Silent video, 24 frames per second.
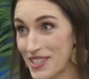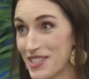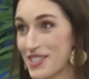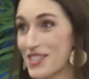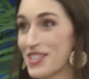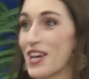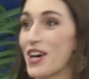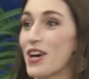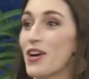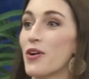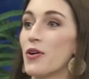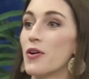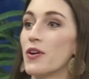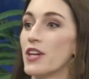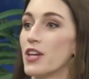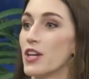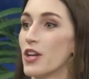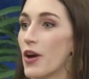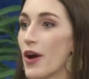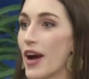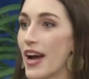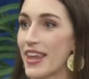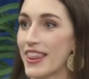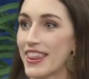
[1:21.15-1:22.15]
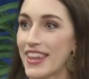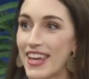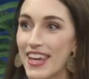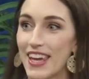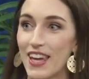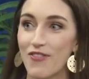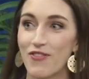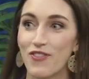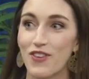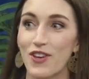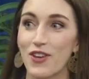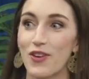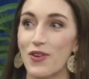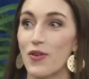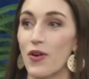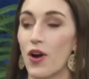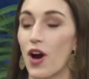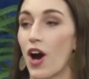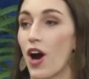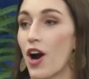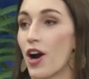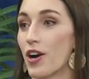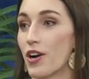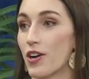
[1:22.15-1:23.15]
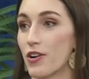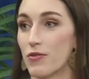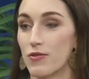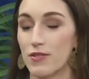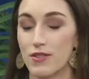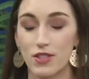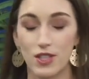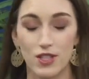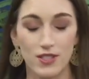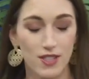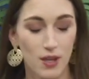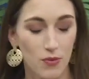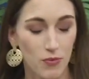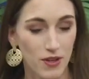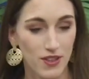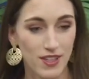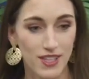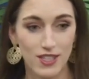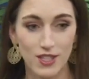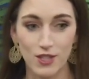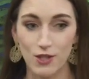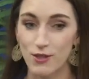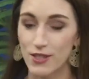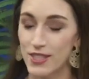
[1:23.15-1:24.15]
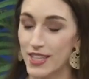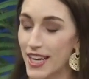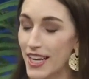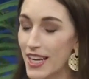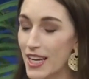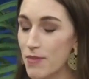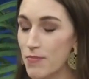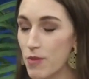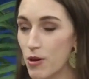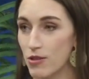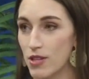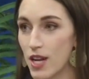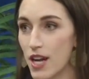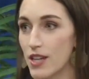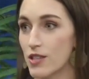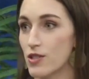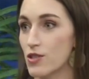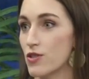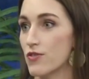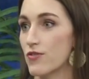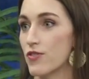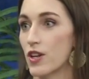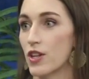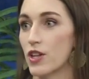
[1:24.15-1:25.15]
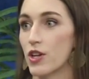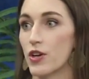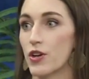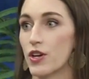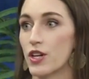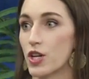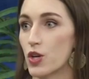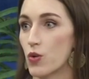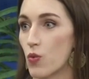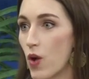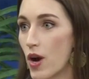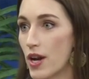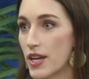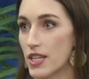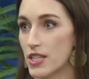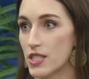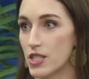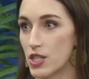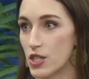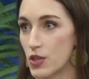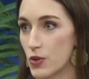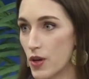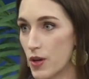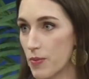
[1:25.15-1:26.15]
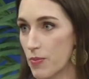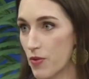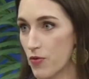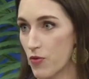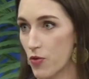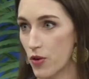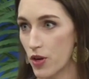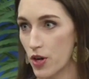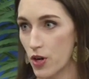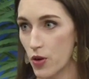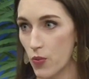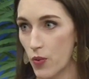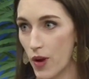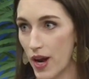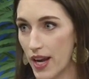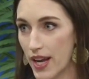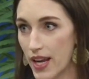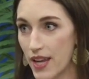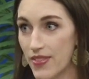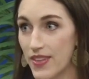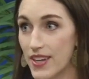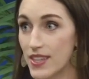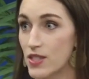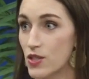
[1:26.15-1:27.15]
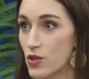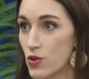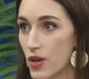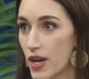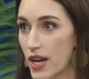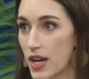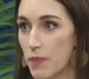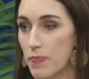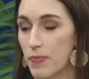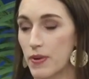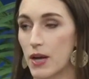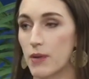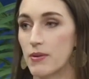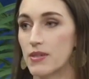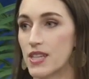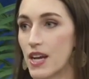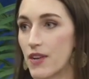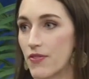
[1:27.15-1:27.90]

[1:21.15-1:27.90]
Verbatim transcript: Yes. So, you know, I think if you are someone that's used to getting Botox or filler and you're wanting to do it before your wedding, that's great. But mm -hmm. I would mm-hmm.